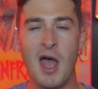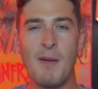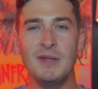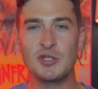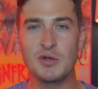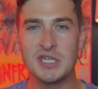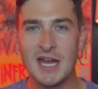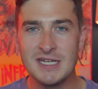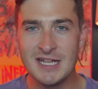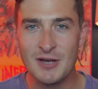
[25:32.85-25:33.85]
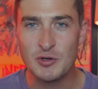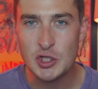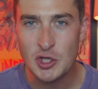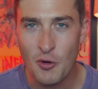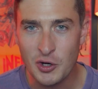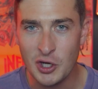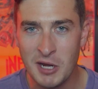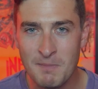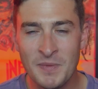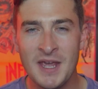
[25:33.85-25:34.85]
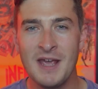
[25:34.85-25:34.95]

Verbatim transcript: I mean, this was an idea that was so good